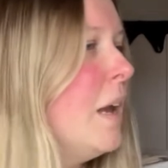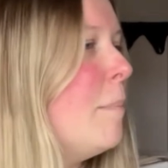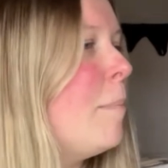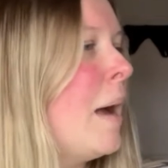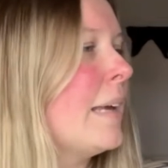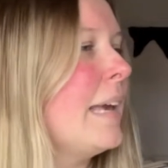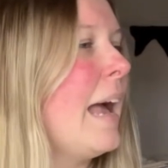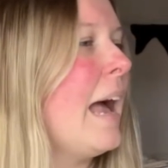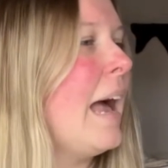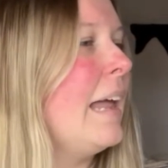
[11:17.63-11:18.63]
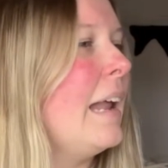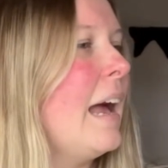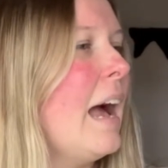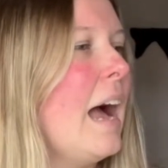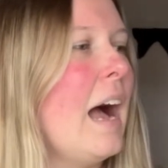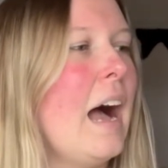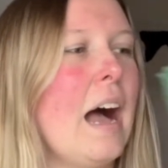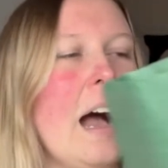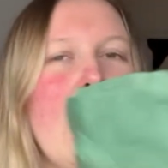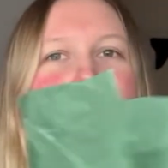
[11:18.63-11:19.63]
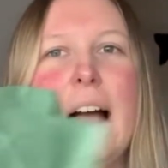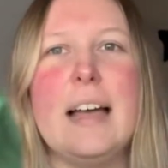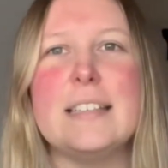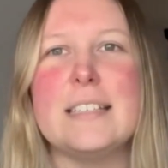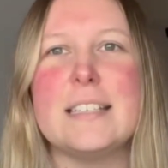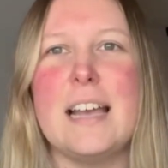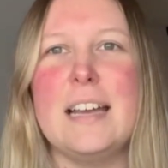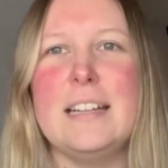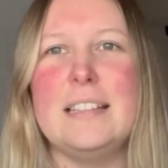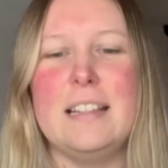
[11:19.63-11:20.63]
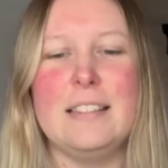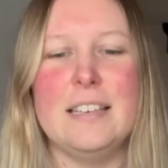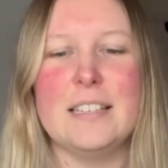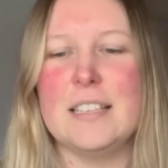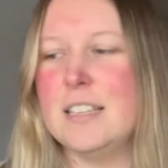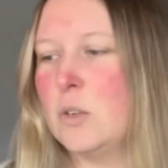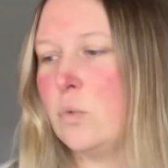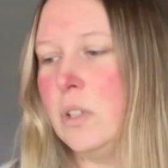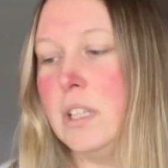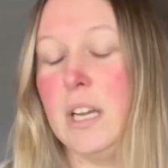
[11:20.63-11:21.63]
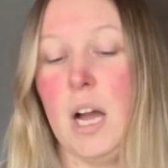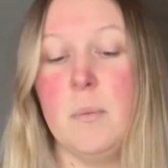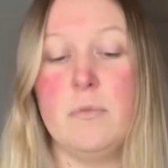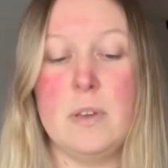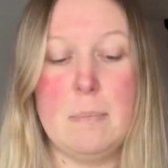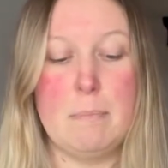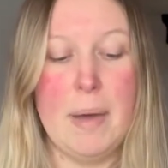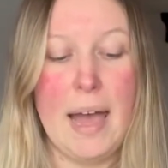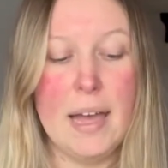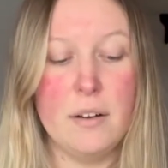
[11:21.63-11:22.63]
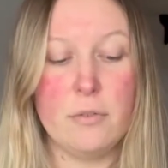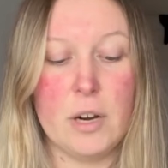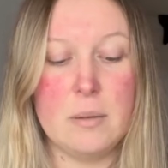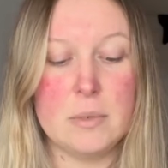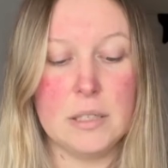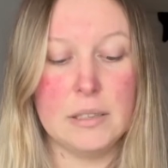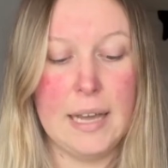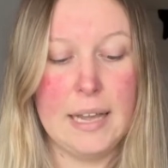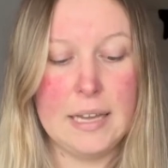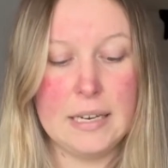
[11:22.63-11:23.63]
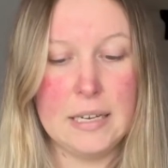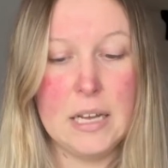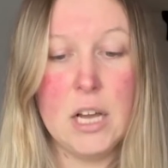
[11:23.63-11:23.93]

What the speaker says: My cat has decided that this is a really comfy bed for him to lay in.